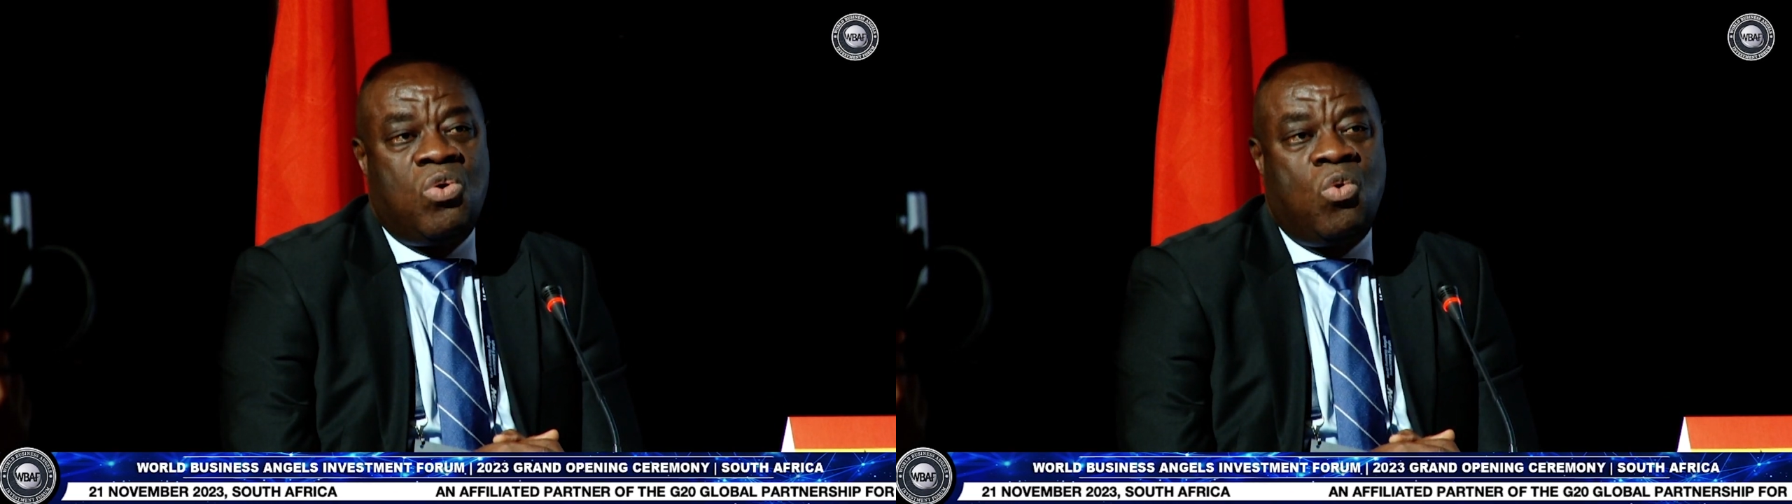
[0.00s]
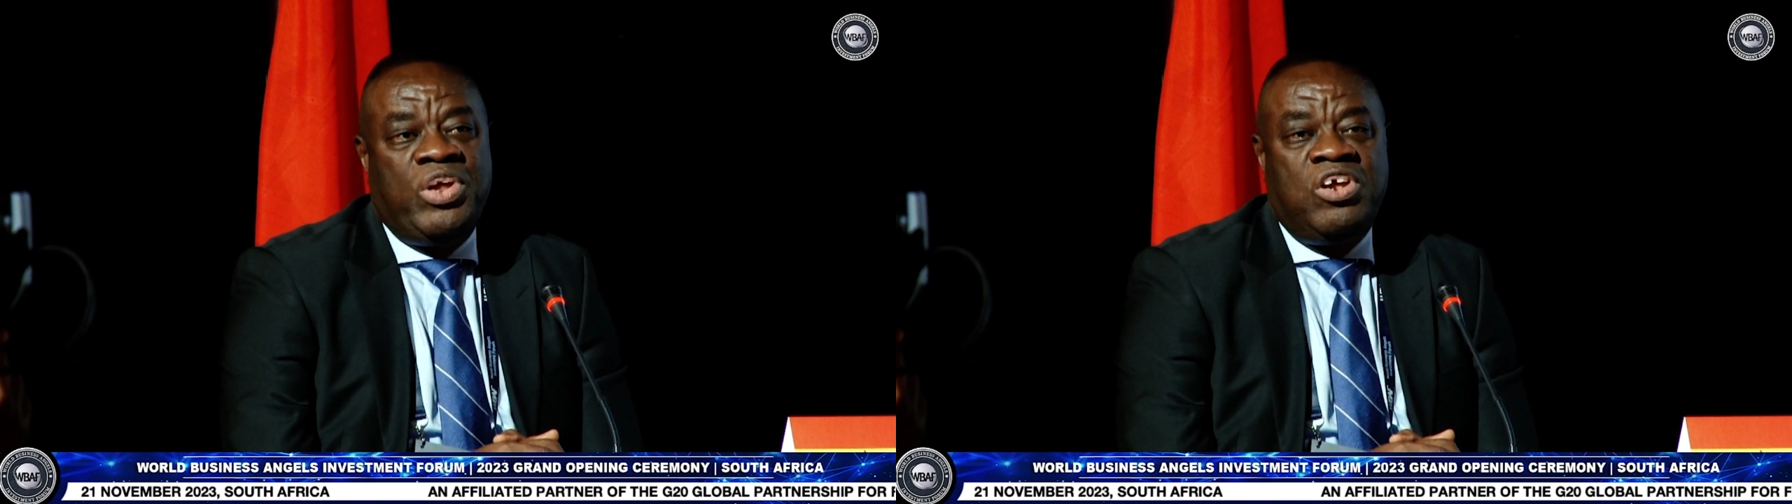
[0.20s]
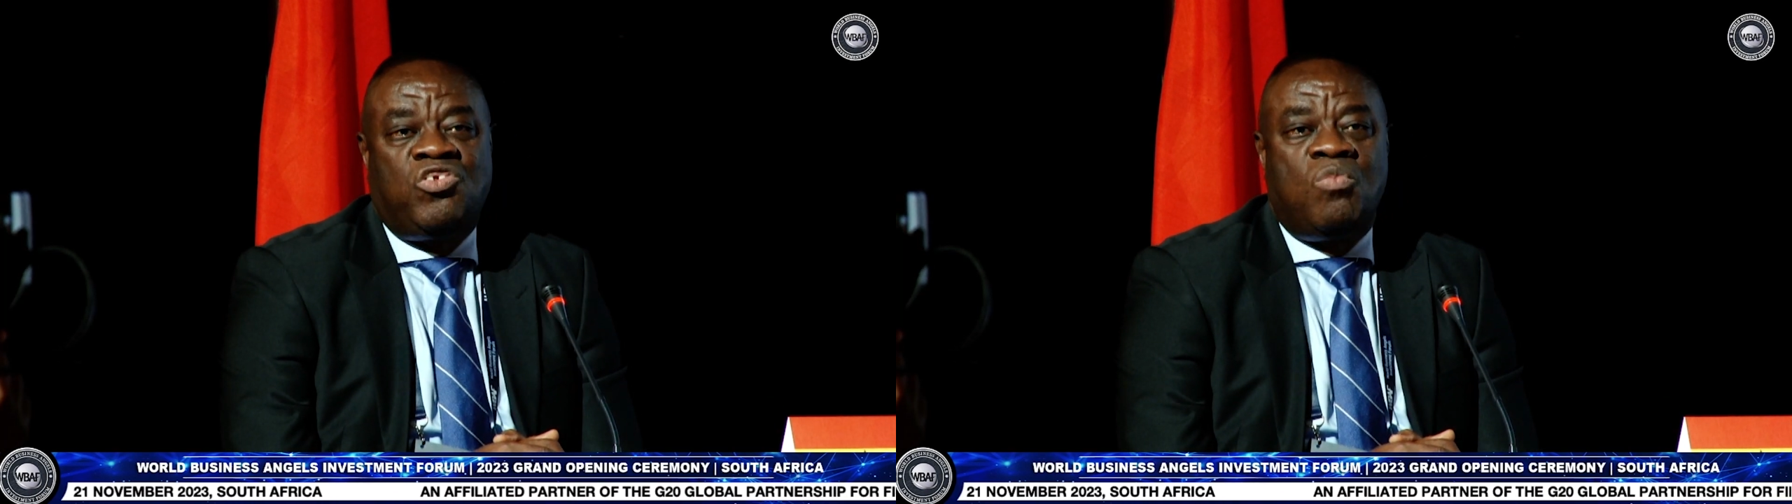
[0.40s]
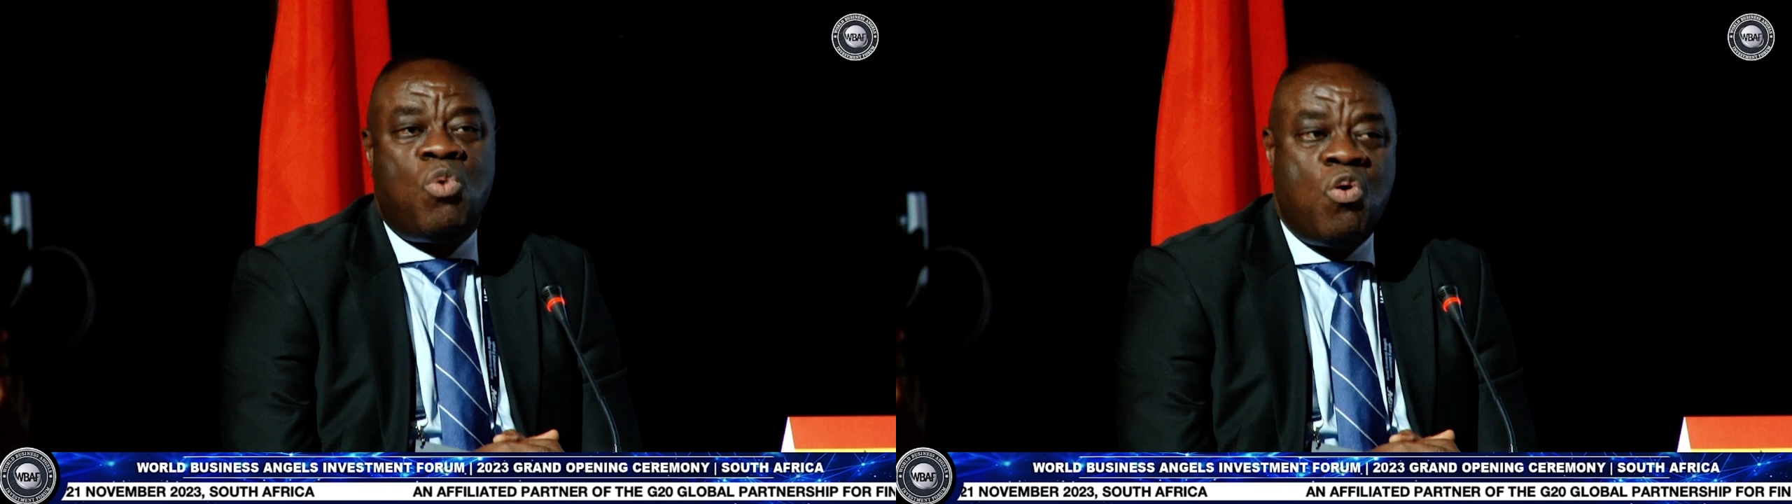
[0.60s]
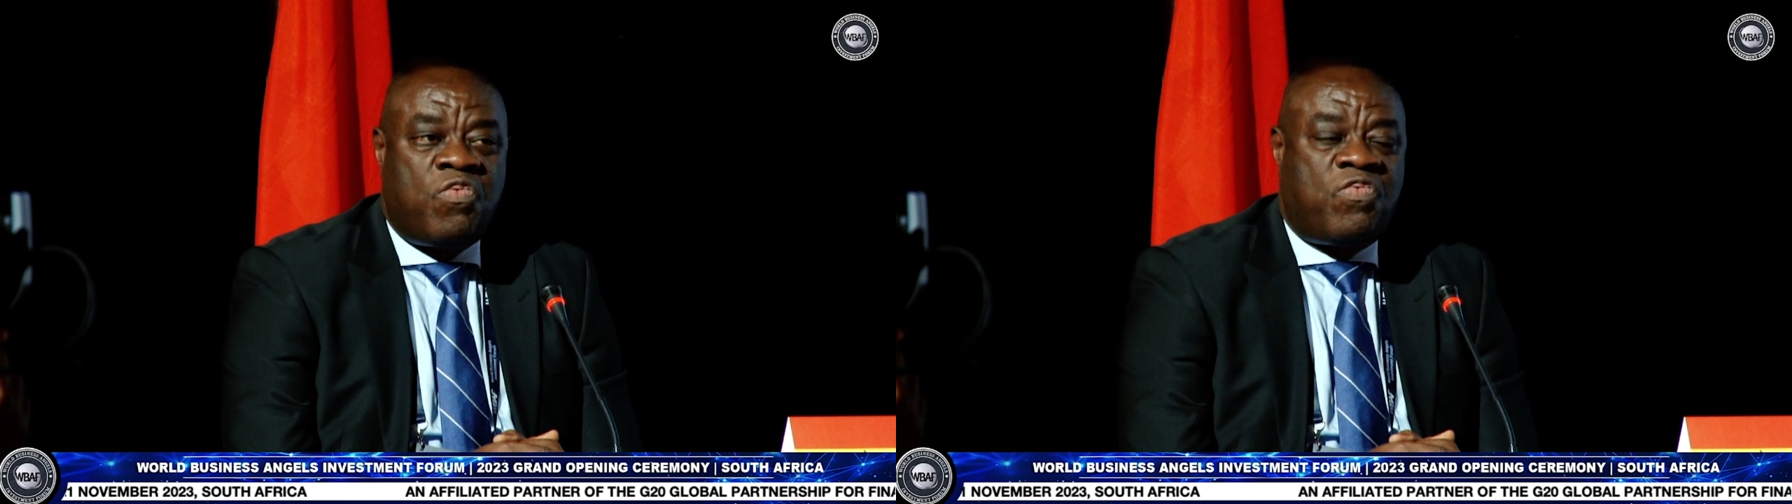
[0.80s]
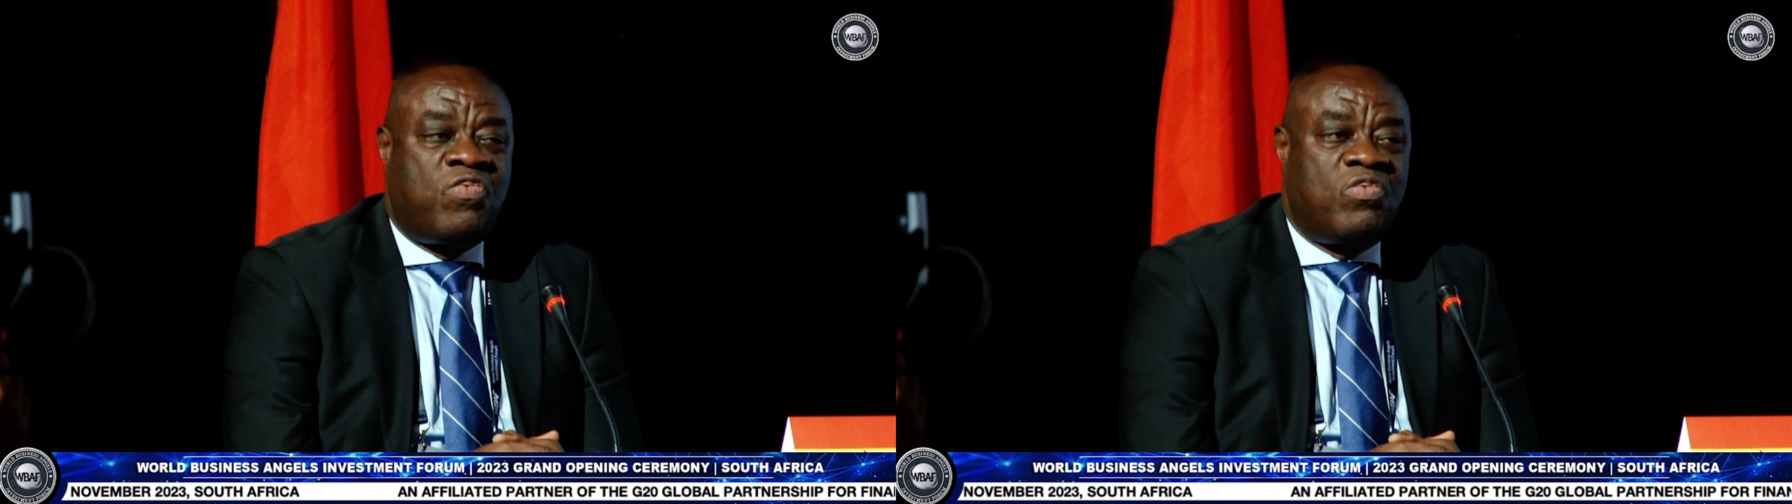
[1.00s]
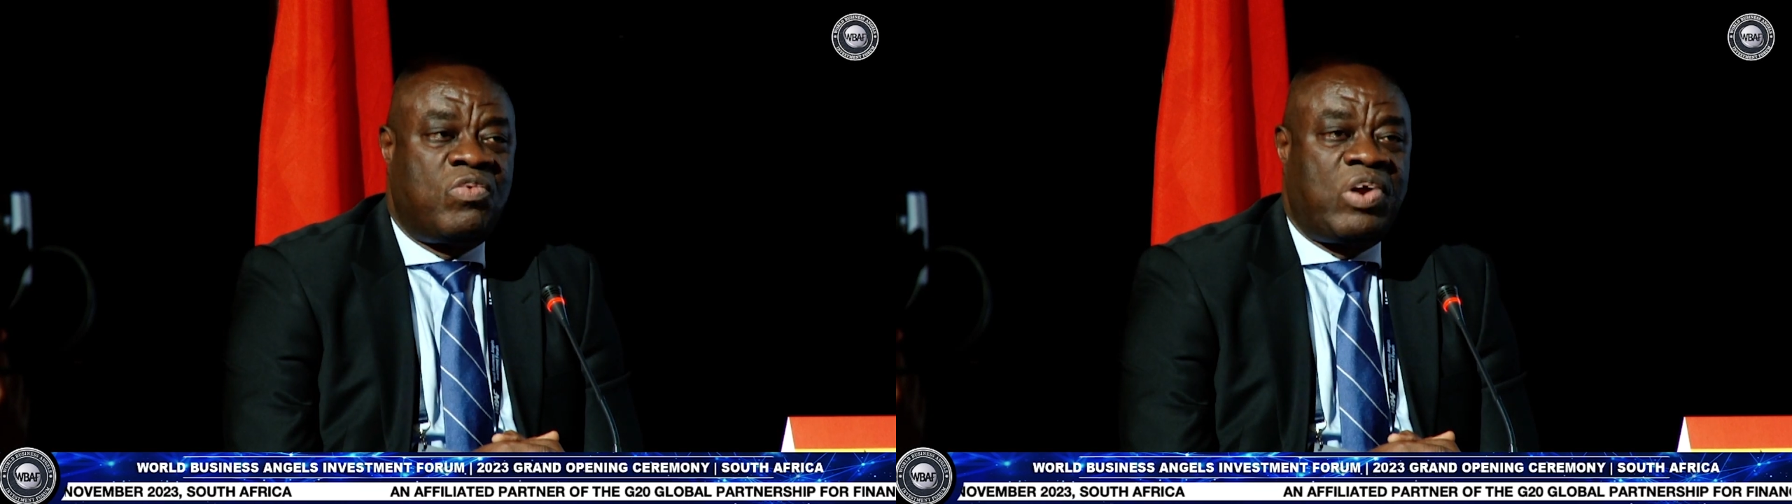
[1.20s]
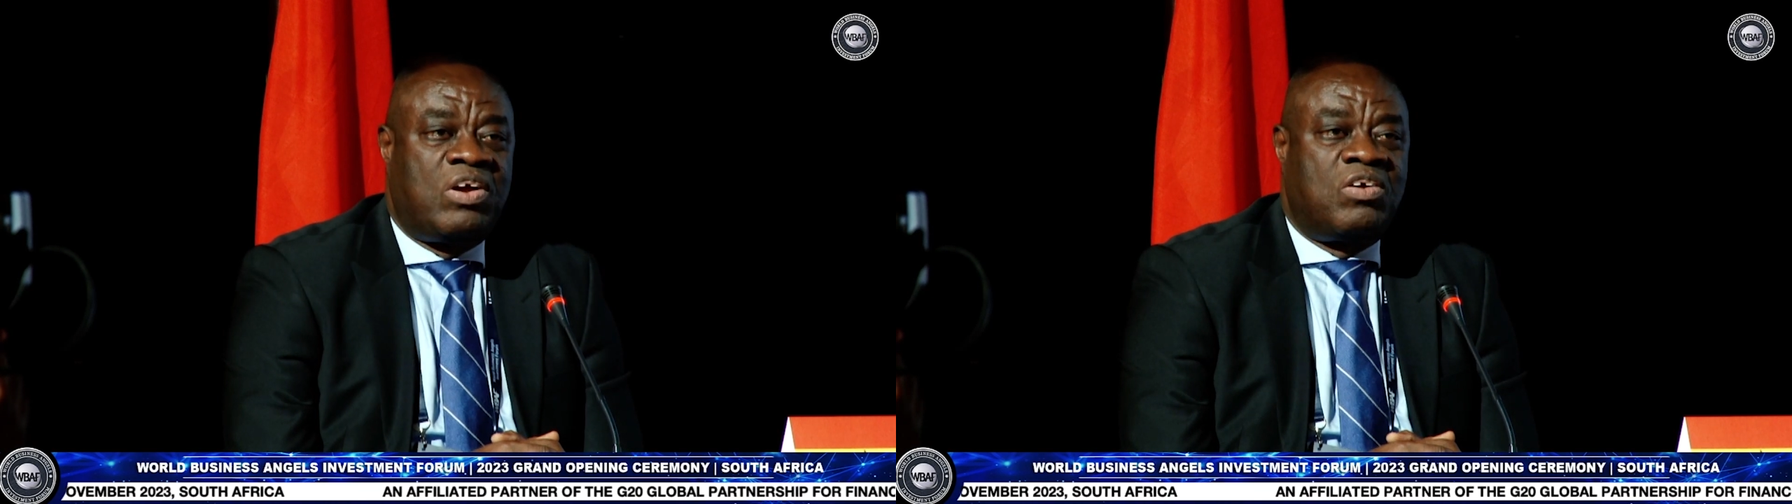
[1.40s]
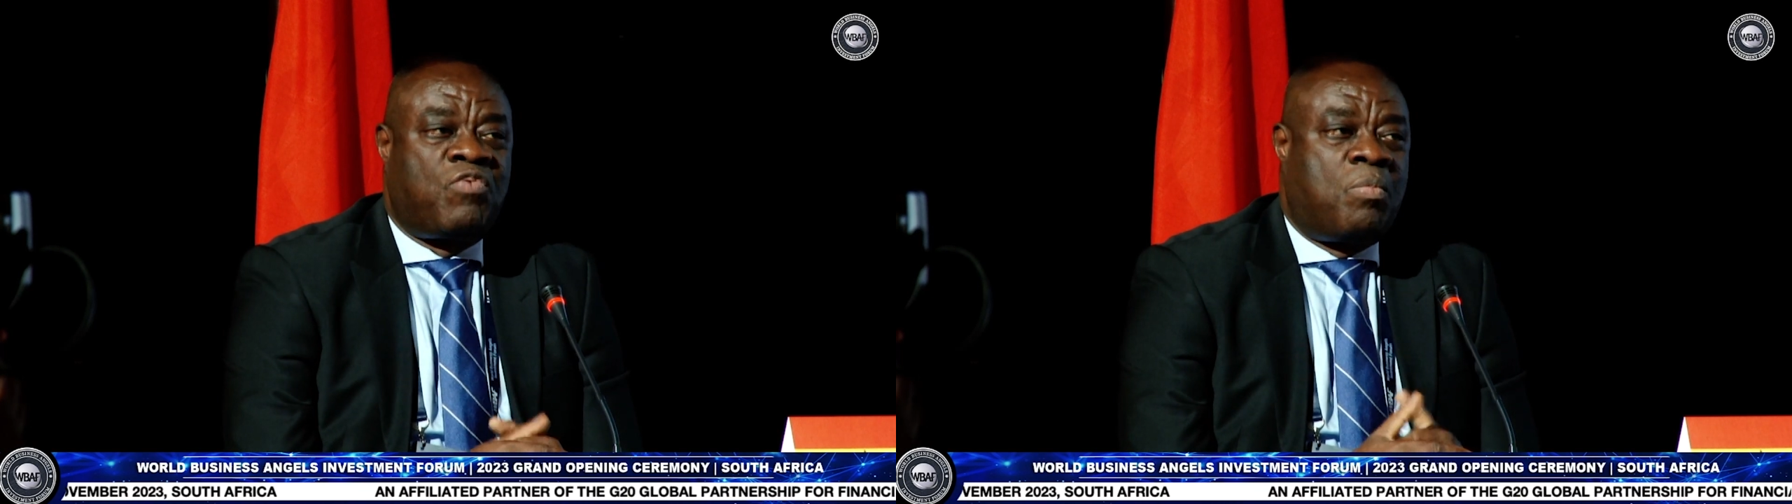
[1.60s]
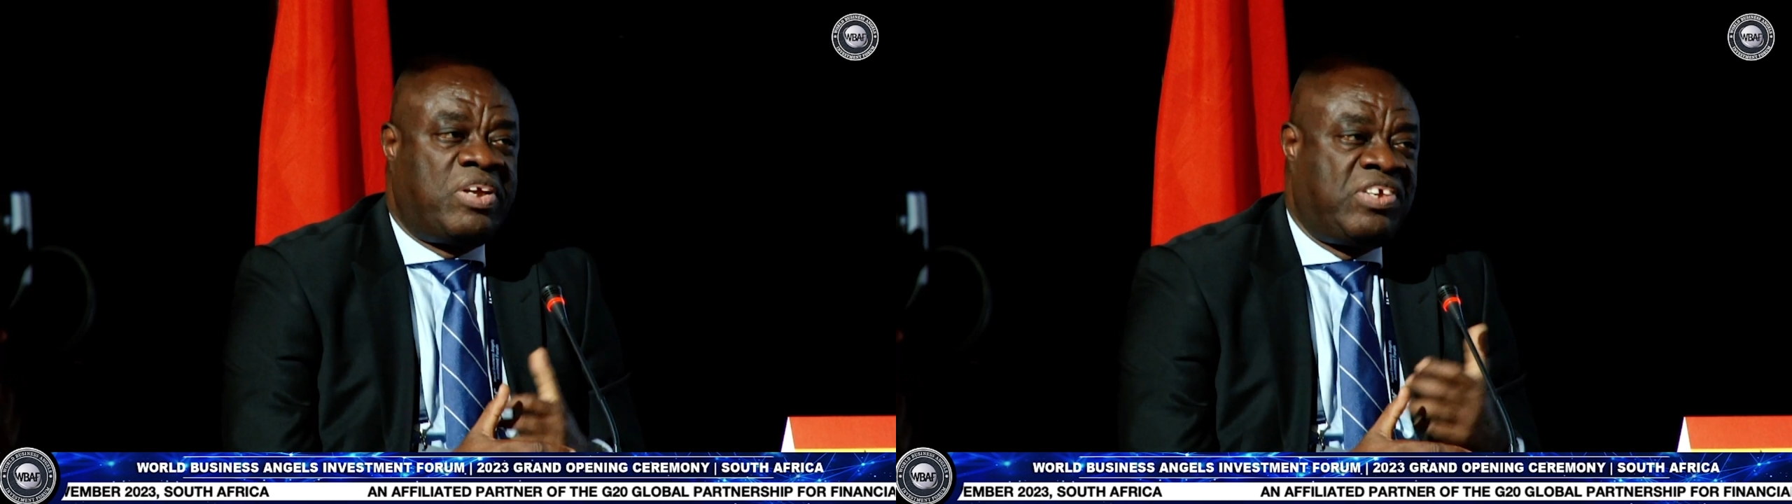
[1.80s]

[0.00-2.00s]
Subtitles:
We need to move from